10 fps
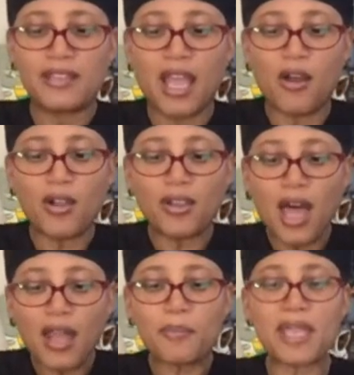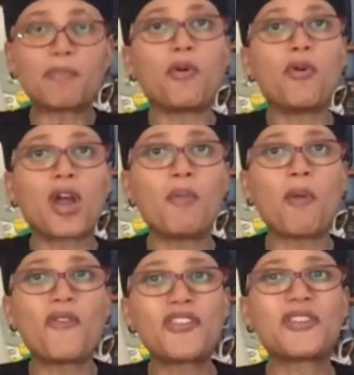Now, a lot of people who come
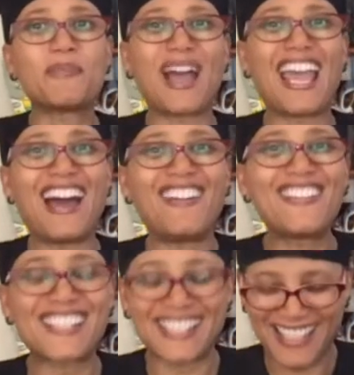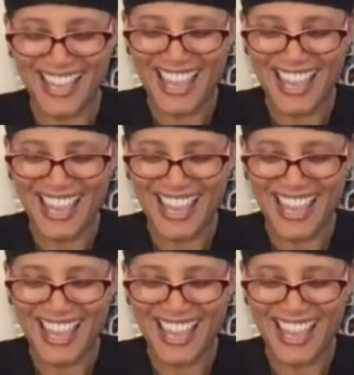over to my house